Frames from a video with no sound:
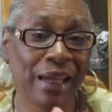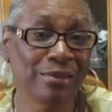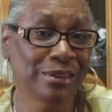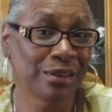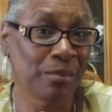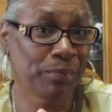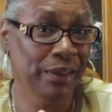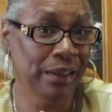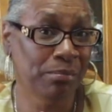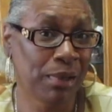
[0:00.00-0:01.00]
able to
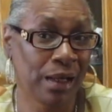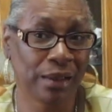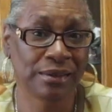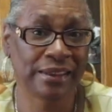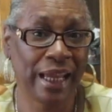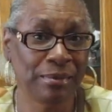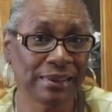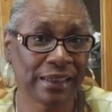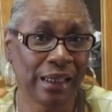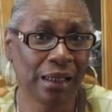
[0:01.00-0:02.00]
complete my
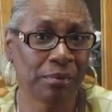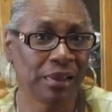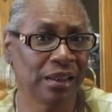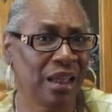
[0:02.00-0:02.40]
tablescape.